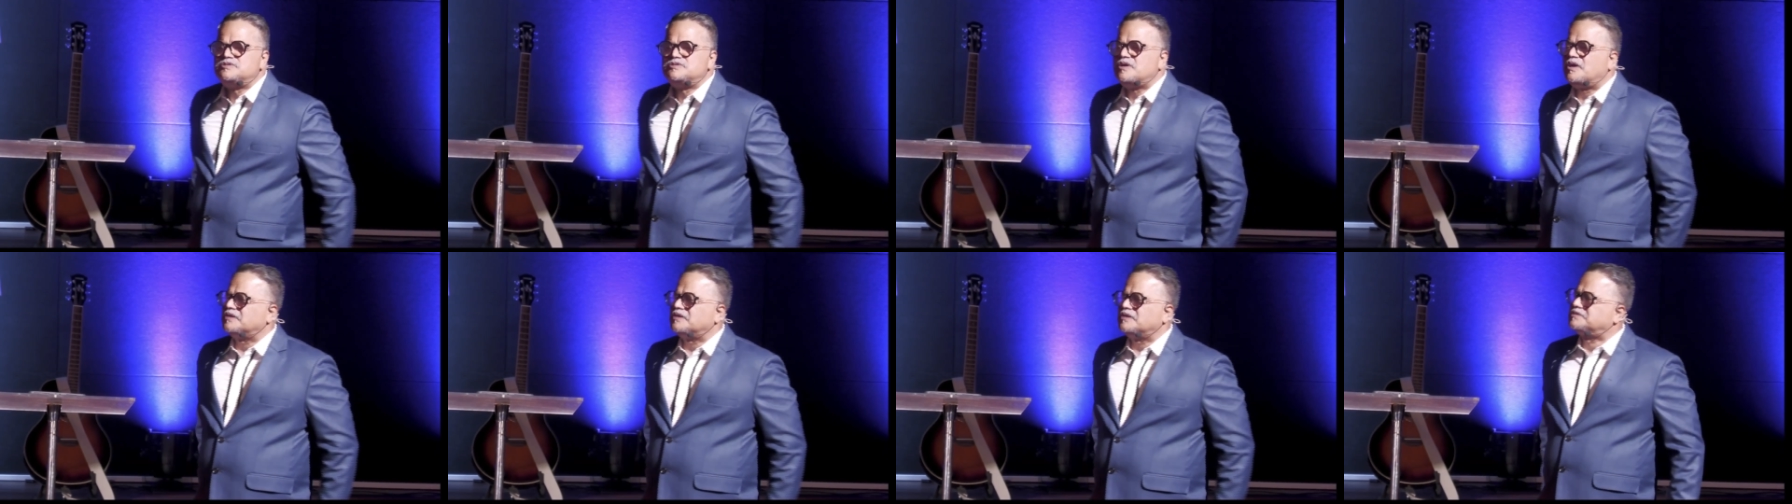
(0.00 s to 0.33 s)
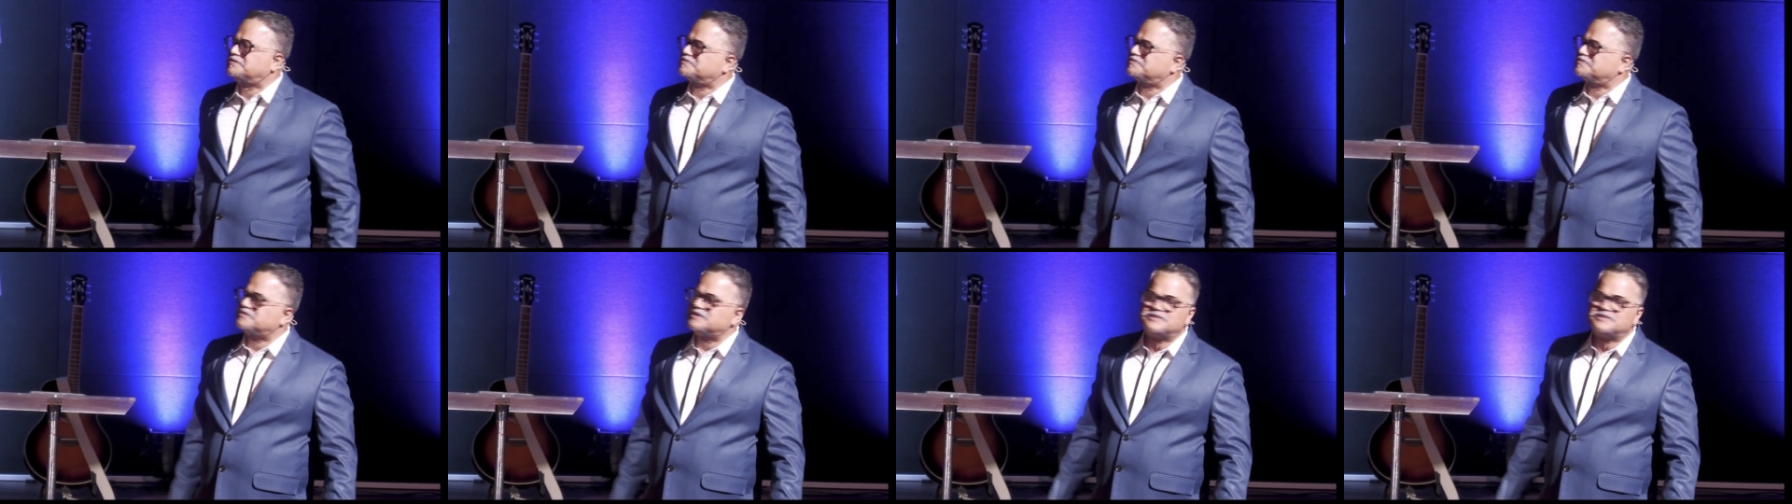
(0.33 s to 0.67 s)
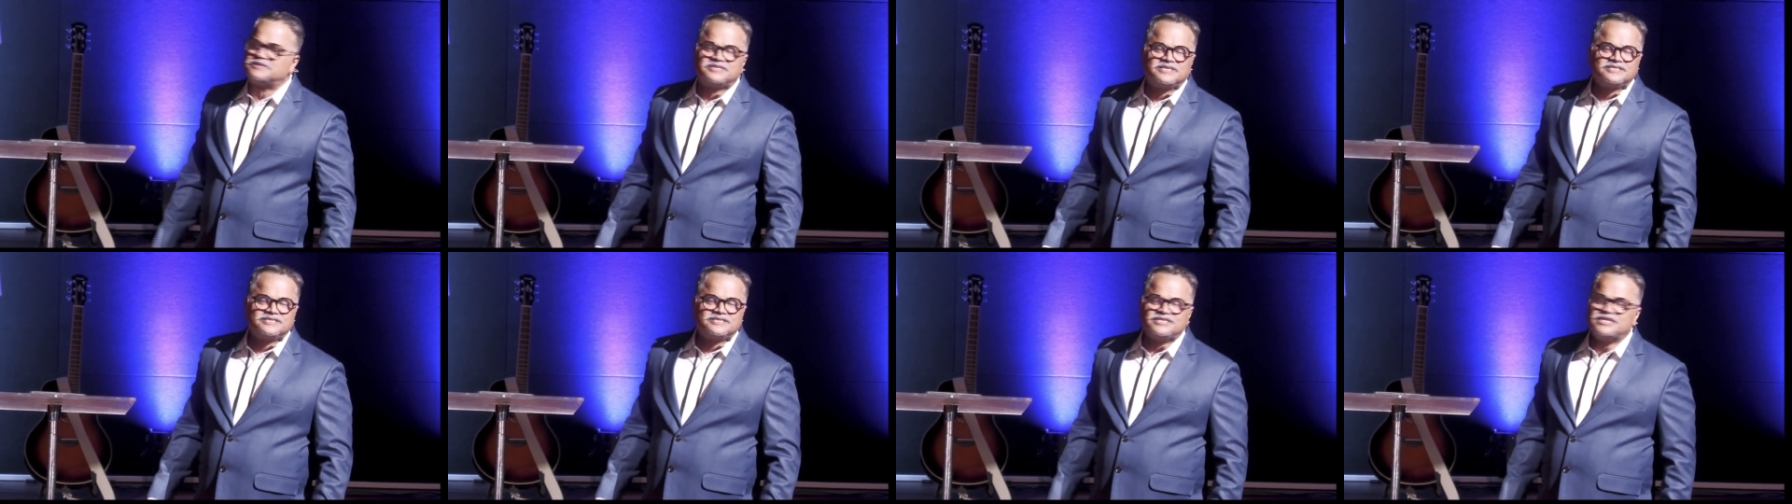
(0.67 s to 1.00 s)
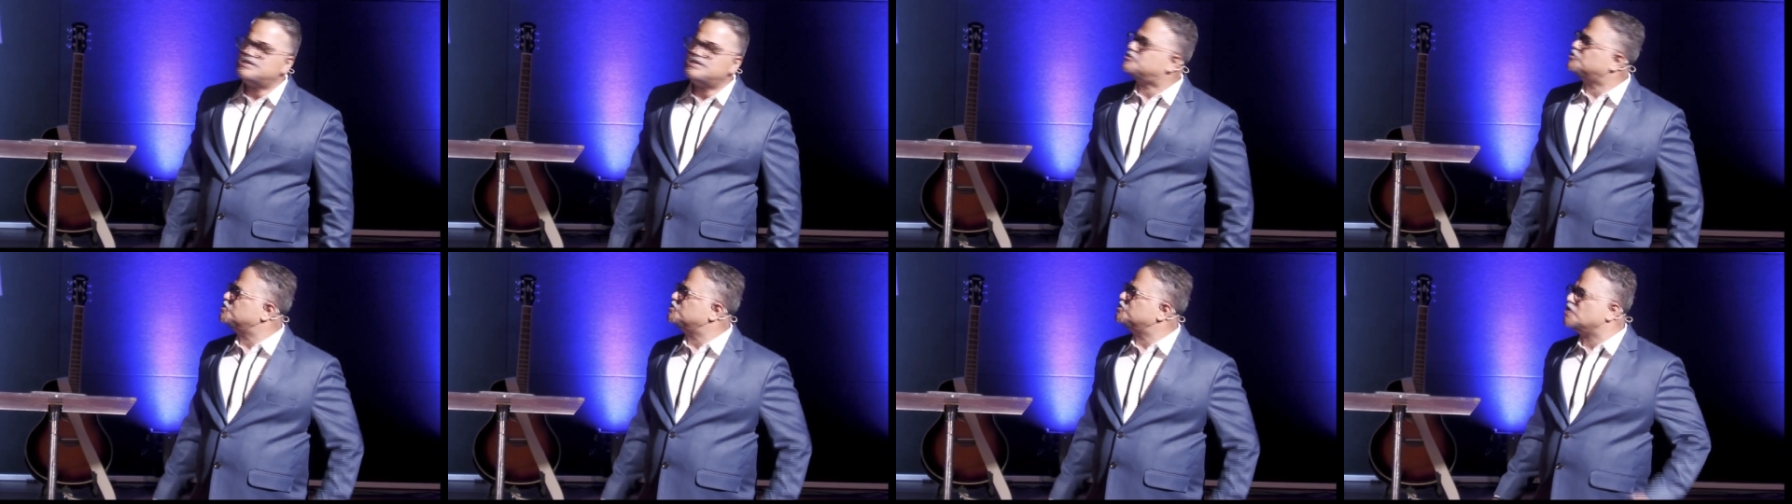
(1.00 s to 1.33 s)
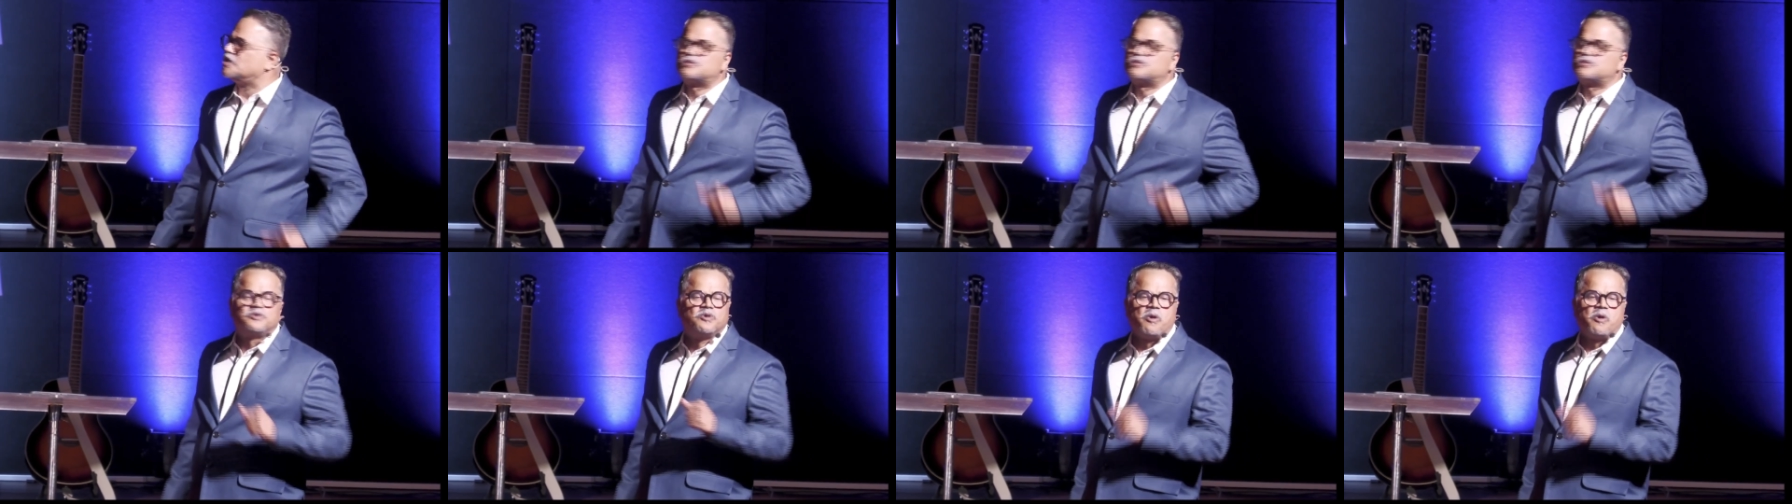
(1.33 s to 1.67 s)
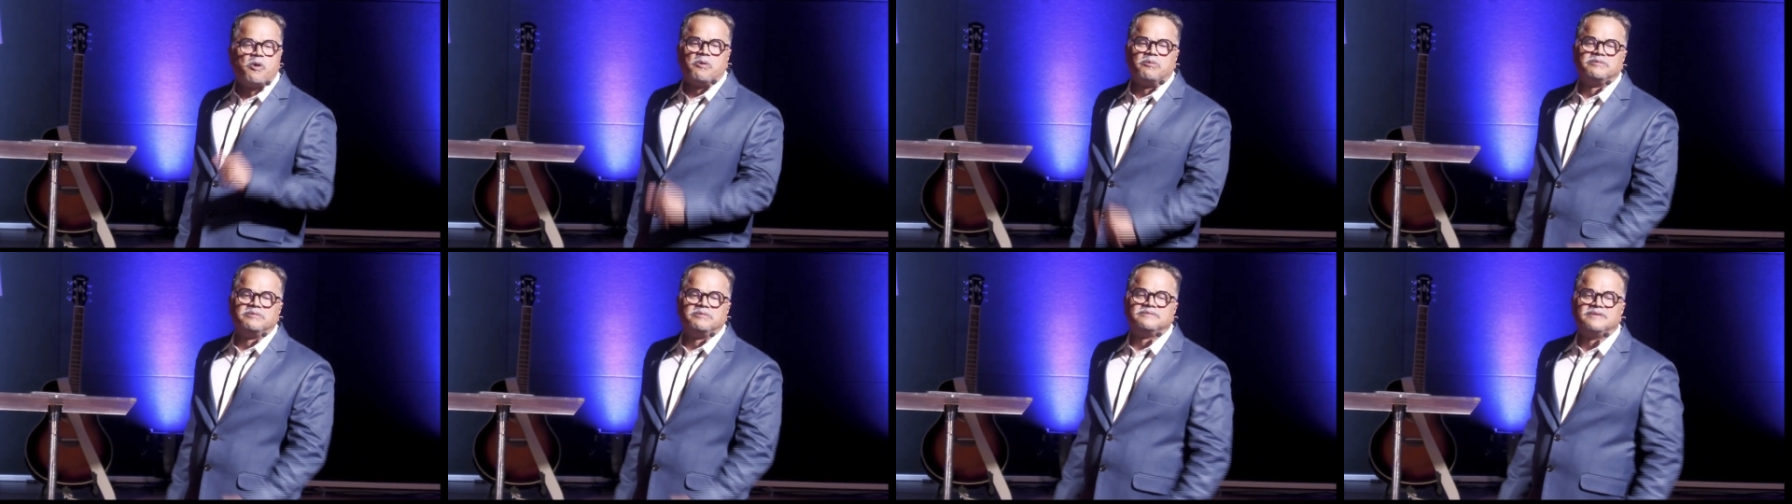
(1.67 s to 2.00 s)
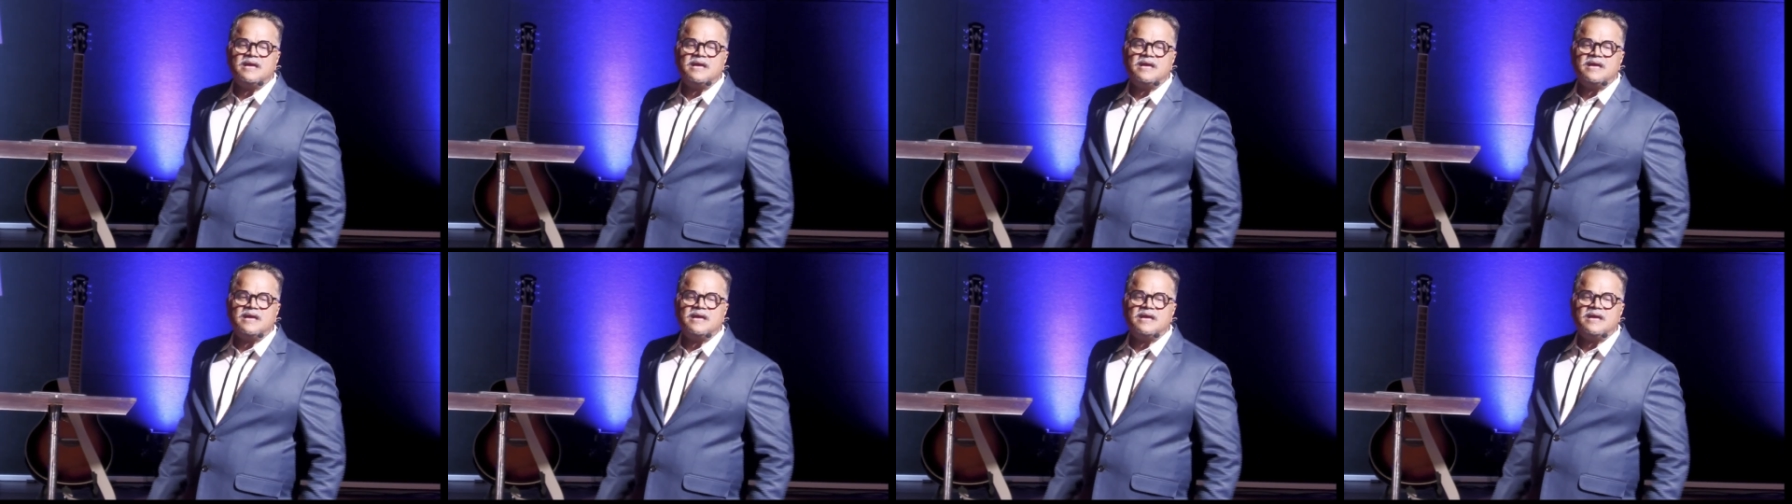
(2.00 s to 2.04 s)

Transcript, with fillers: not resist. He could not go.